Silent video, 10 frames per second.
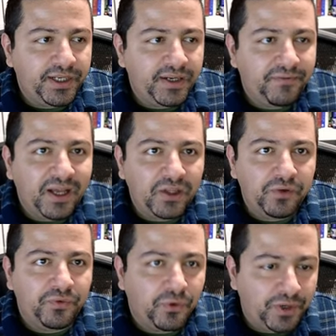good
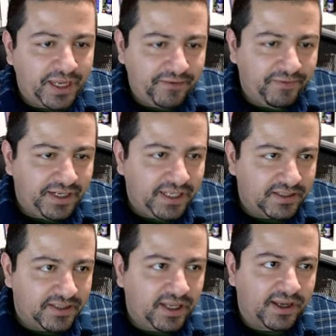value for
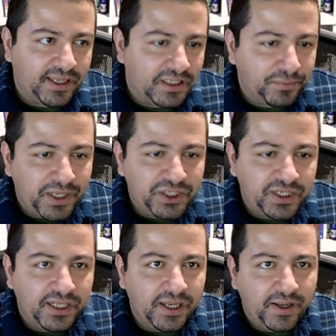Nvidia stock,
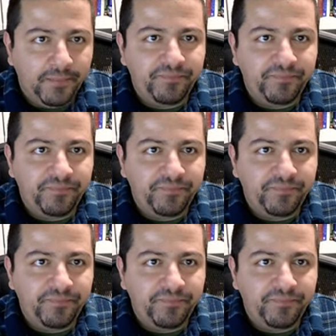especially